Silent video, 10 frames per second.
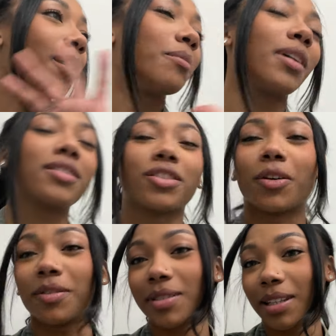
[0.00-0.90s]
I'm about to go
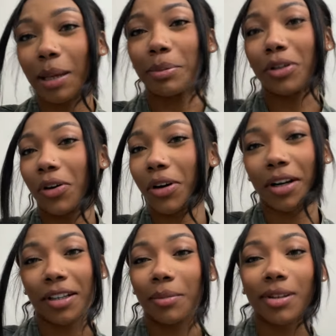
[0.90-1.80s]
to sleep a little
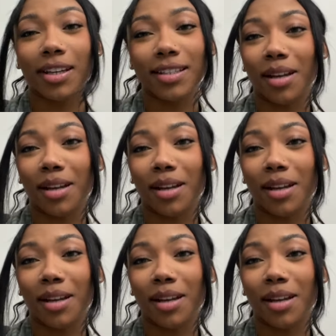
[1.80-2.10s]
early because